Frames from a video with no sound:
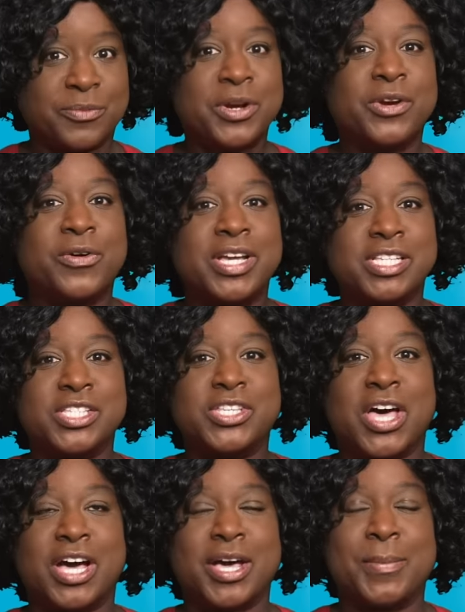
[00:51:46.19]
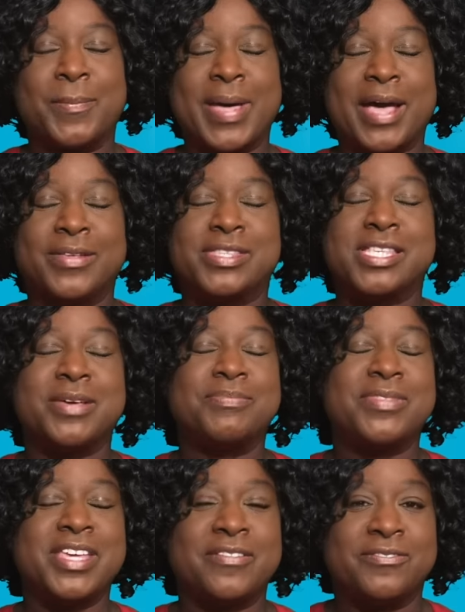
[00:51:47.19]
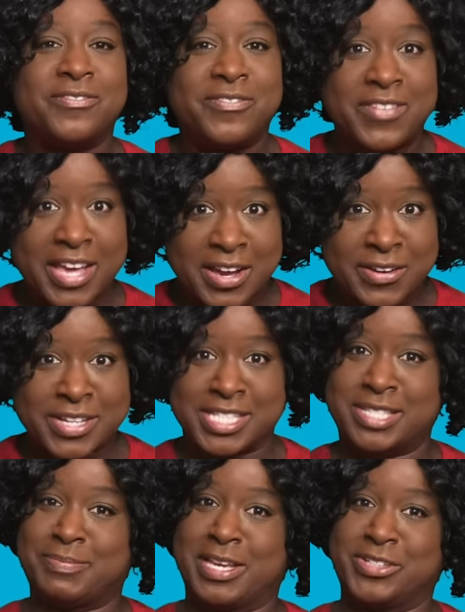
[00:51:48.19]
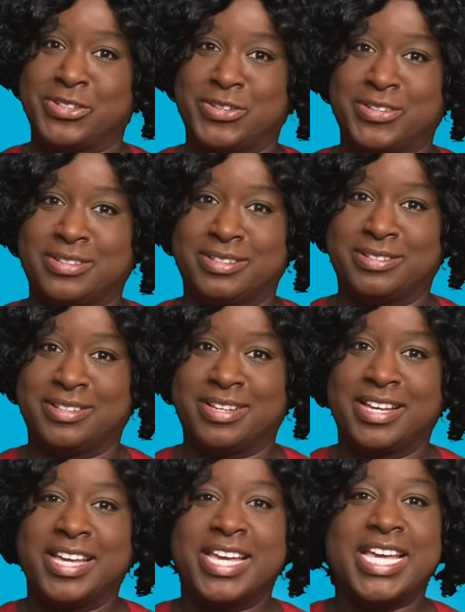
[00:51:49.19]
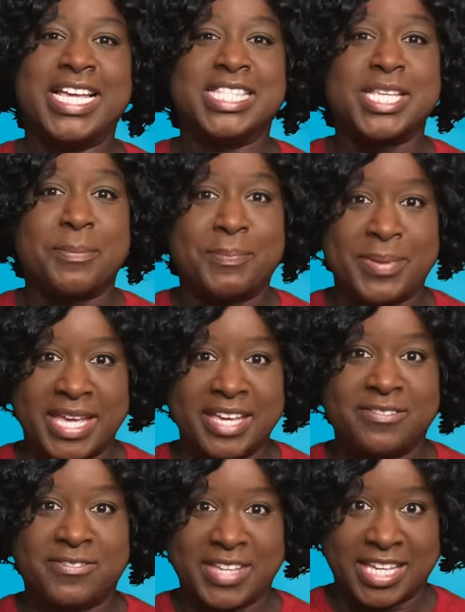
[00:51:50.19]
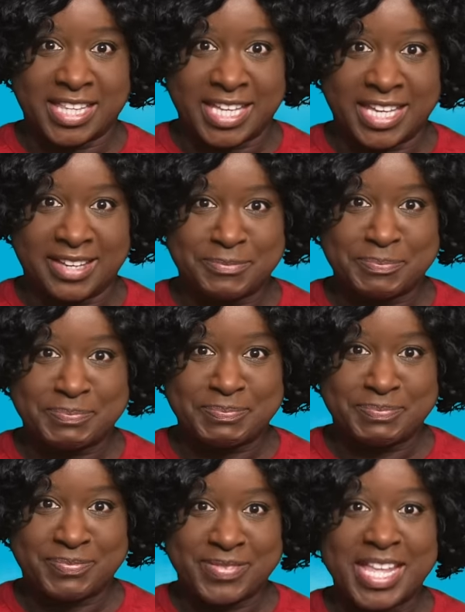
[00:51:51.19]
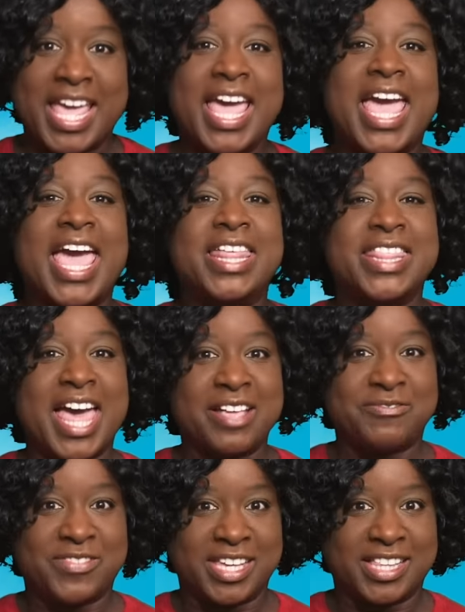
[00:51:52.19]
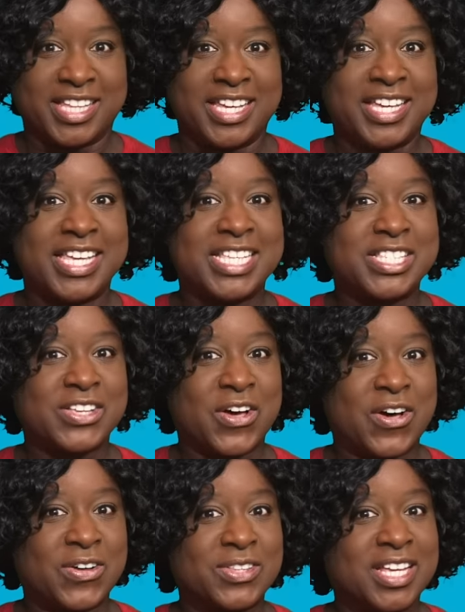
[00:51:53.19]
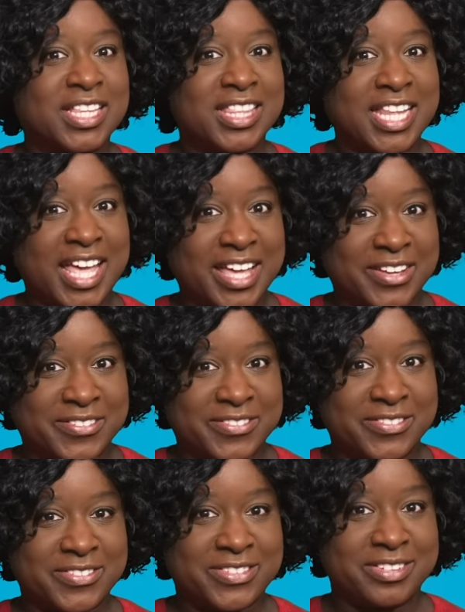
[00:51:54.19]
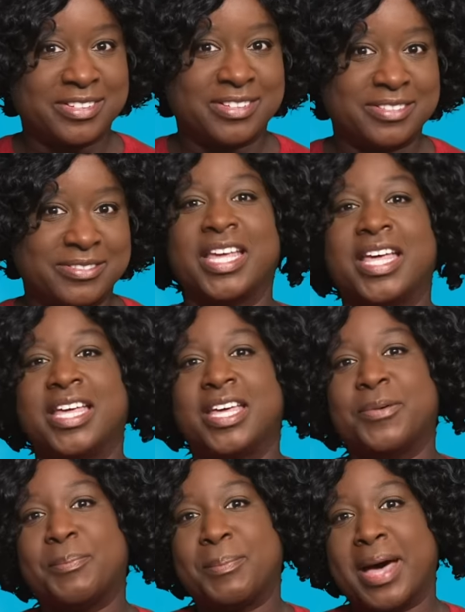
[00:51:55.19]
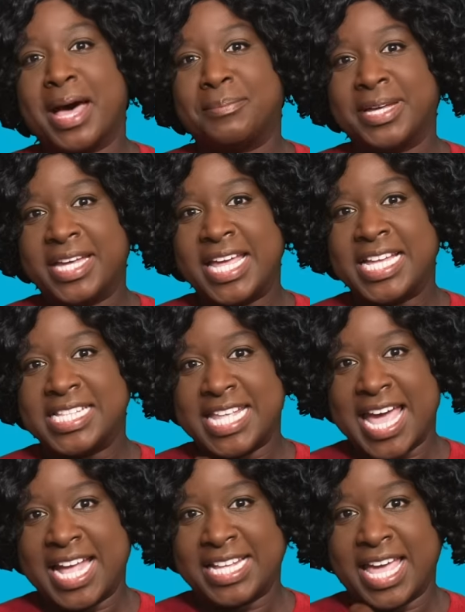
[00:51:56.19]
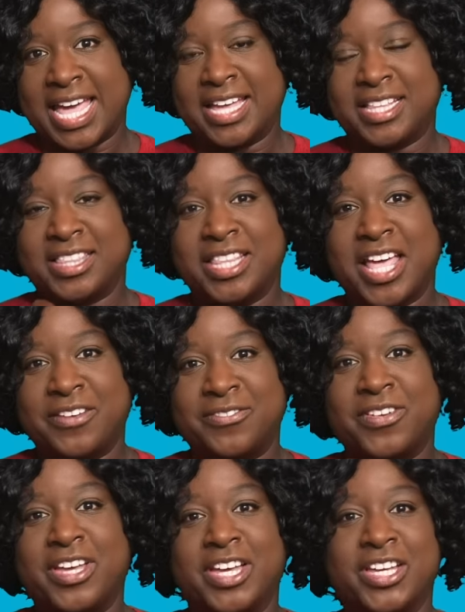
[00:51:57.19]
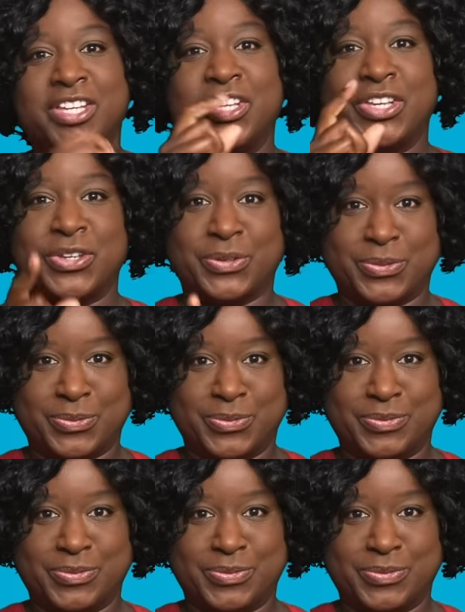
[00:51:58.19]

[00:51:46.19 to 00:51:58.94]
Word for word: we're going to talk about something very special. It's a big feeling, and that feeling is called love. Mama and Dada love you.